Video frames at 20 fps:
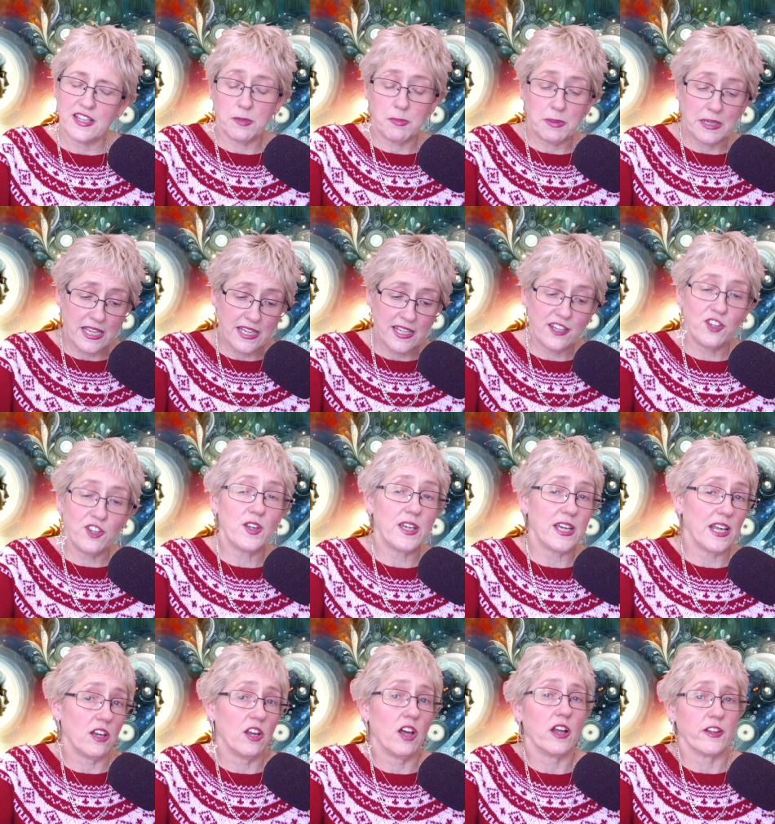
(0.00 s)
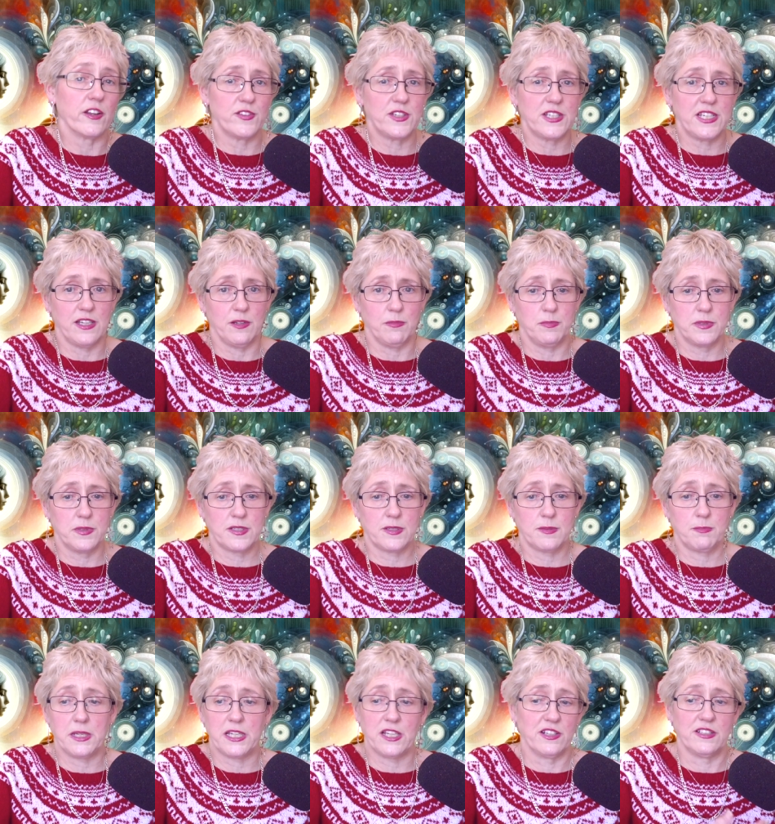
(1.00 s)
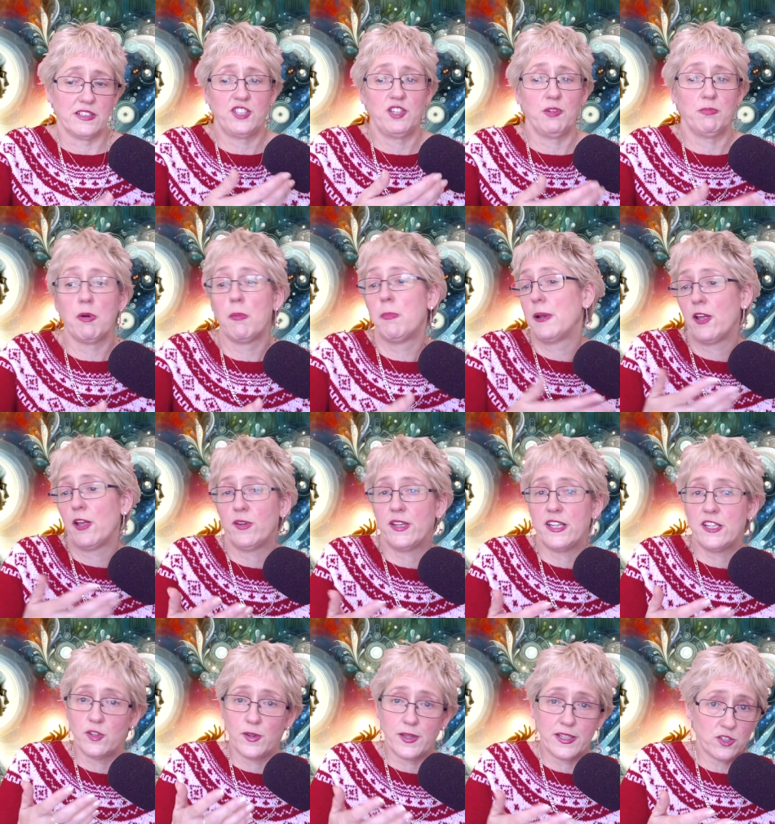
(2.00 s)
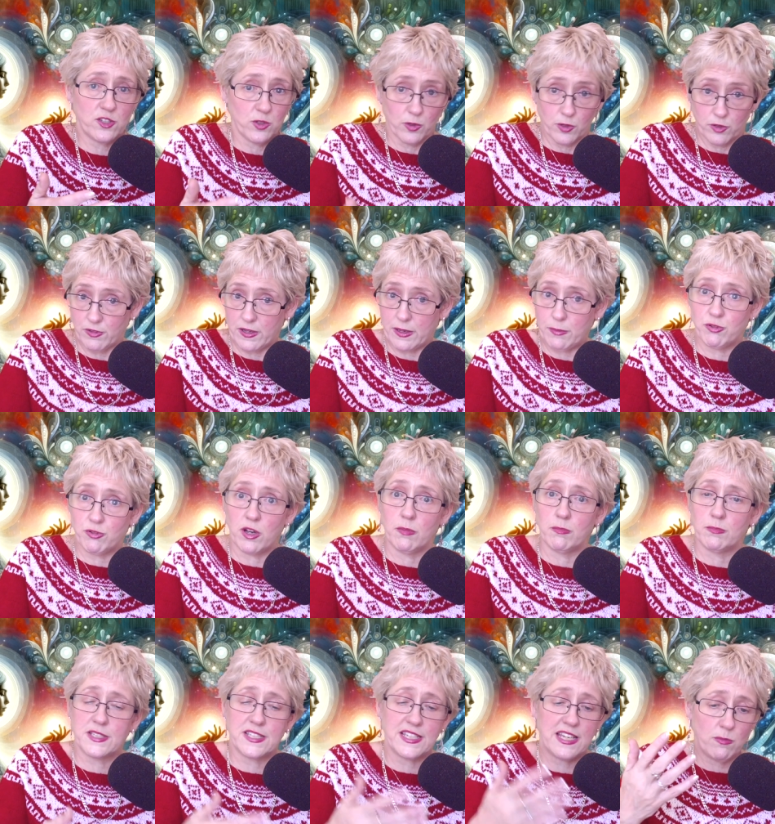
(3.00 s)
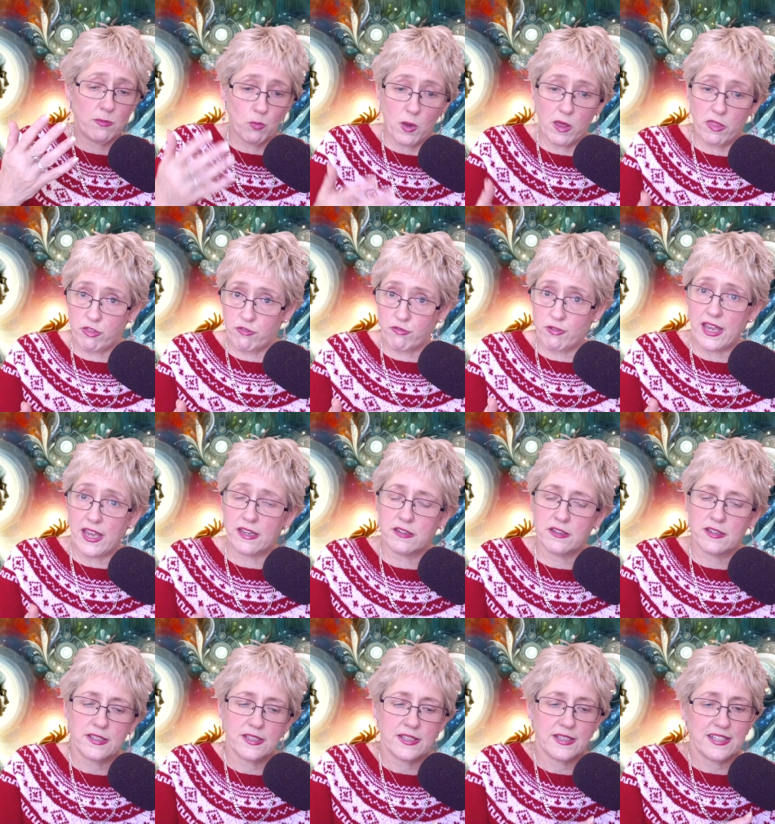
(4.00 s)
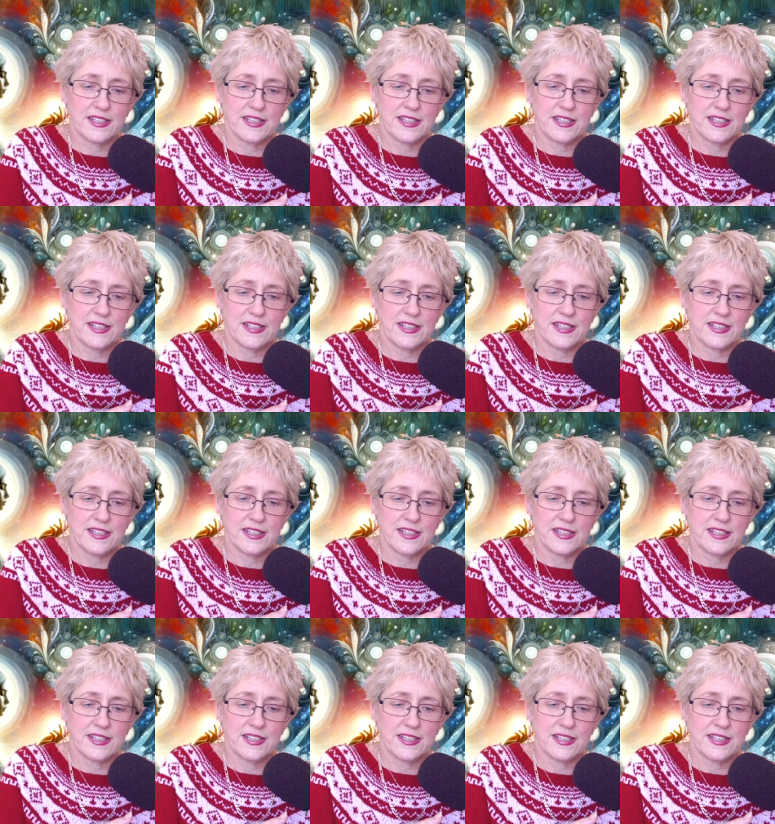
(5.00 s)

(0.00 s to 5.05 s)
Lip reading: At the beginning, you get a lot of tips because you're probably only doing 2 or 3 prompts in one thread.